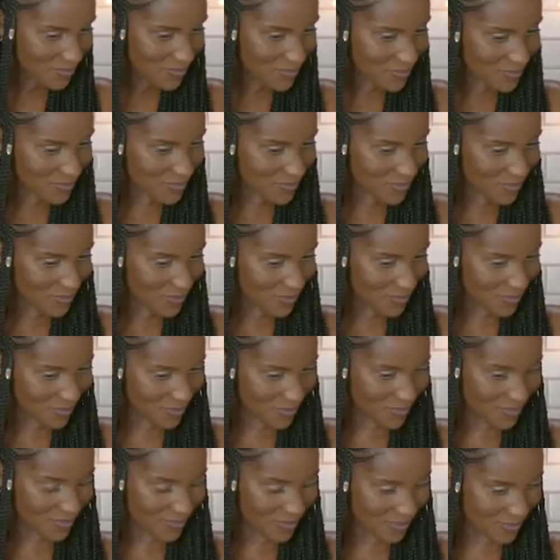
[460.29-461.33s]

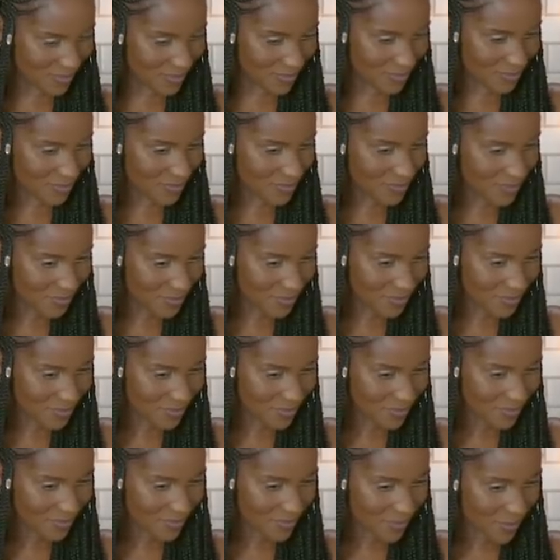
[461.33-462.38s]

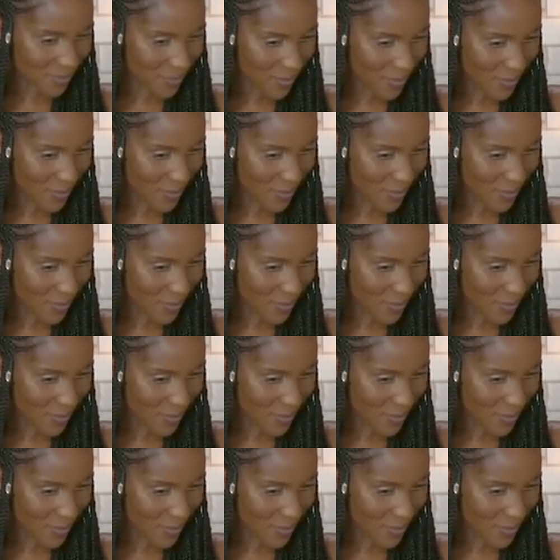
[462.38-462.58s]
[no speech]